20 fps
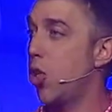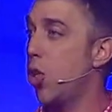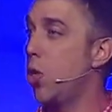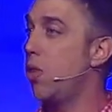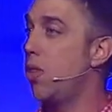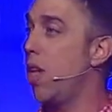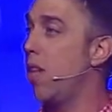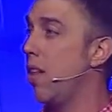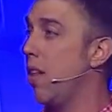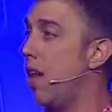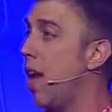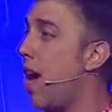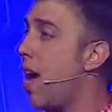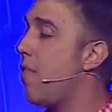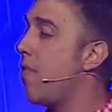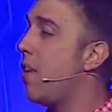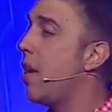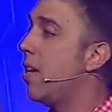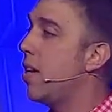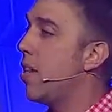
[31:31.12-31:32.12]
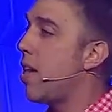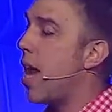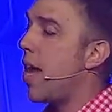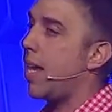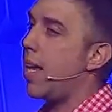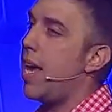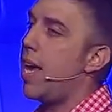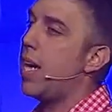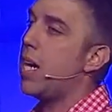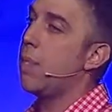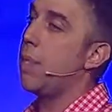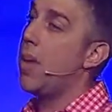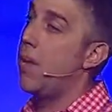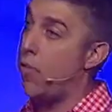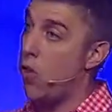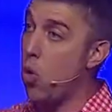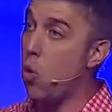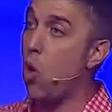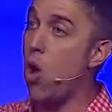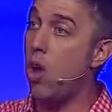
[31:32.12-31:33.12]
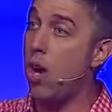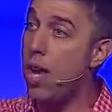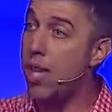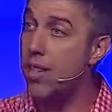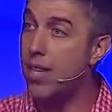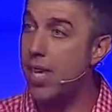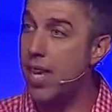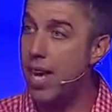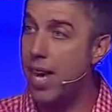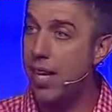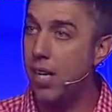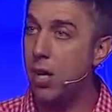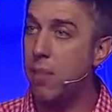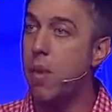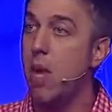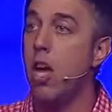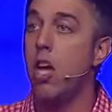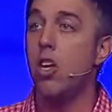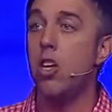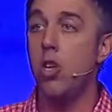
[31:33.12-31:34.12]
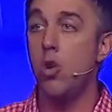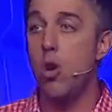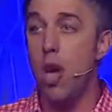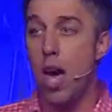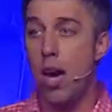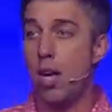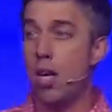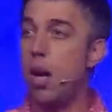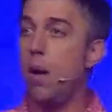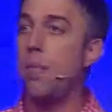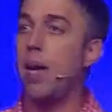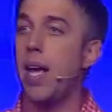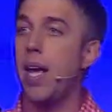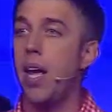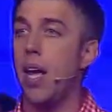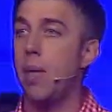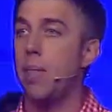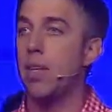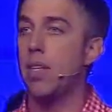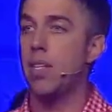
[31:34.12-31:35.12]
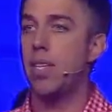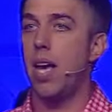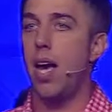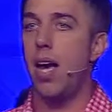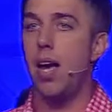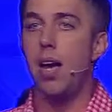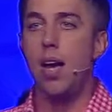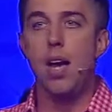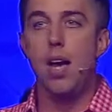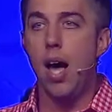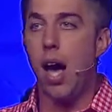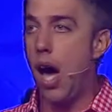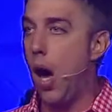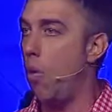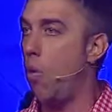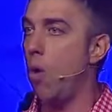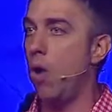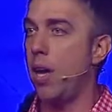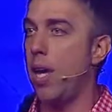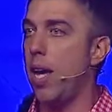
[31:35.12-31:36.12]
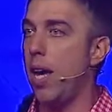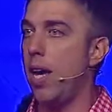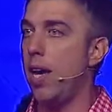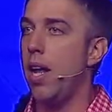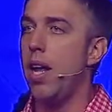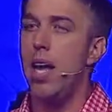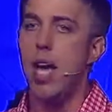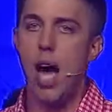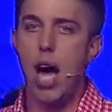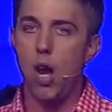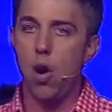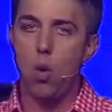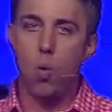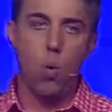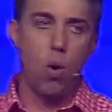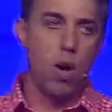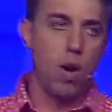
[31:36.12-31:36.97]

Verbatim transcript: truth, and the life into that kingdom. If you want in the kingdom, you got to come to Him and say, I want in. I don't